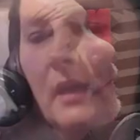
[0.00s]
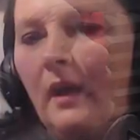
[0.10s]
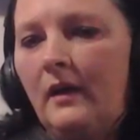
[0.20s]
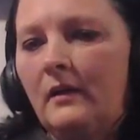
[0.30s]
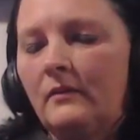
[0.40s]

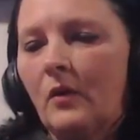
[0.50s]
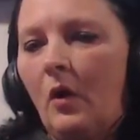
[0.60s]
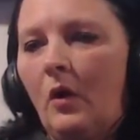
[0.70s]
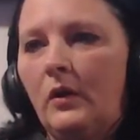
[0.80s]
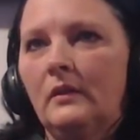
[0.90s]
I have
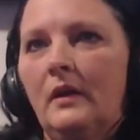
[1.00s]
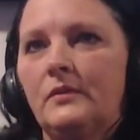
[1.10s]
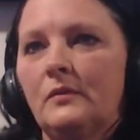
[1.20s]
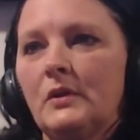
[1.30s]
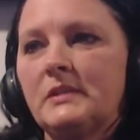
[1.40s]
called and left
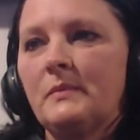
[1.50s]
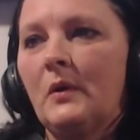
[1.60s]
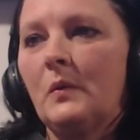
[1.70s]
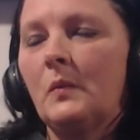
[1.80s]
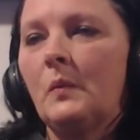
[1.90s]
a
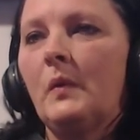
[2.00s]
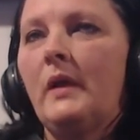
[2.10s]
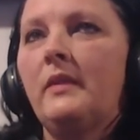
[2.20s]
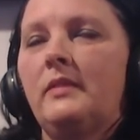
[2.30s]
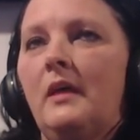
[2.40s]
voicemail
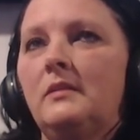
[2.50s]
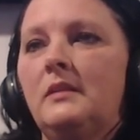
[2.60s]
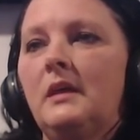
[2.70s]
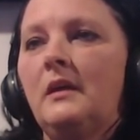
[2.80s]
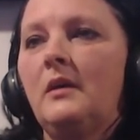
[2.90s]
with
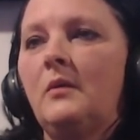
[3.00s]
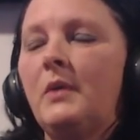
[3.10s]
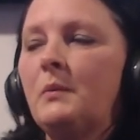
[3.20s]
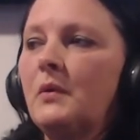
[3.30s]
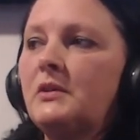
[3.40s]
the
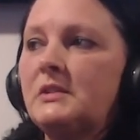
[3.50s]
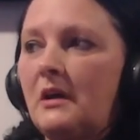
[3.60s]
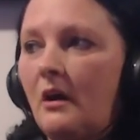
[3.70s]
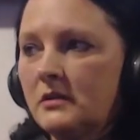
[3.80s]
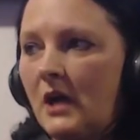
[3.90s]
people that did
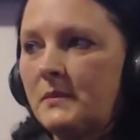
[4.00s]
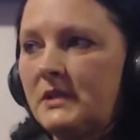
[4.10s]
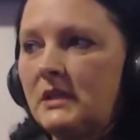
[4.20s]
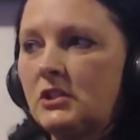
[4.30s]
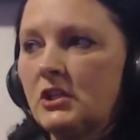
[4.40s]
that
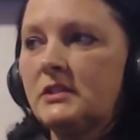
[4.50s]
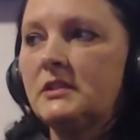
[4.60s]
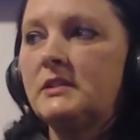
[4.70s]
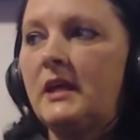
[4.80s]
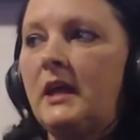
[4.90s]
autopsy just to
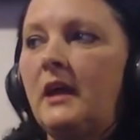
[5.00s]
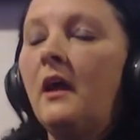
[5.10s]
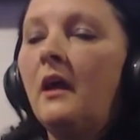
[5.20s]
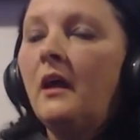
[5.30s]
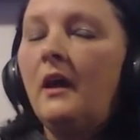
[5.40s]
see
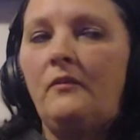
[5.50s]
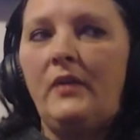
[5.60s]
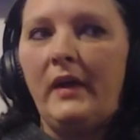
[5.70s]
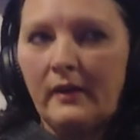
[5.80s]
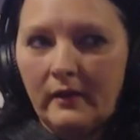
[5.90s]
if
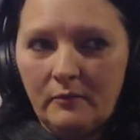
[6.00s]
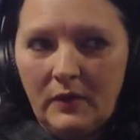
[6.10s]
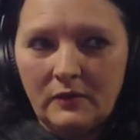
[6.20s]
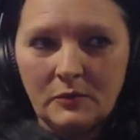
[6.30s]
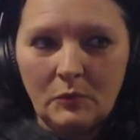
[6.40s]
they can give
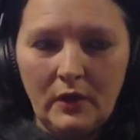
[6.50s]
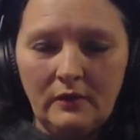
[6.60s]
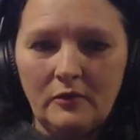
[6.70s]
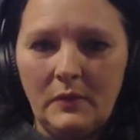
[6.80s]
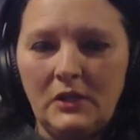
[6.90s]
me some more
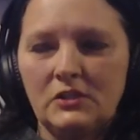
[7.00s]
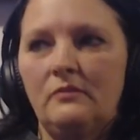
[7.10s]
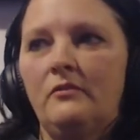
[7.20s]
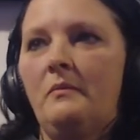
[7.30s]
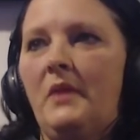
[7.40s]

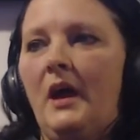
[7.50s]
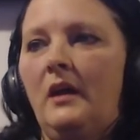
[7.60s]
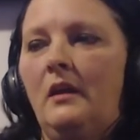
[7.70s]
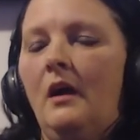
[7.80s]
information from that.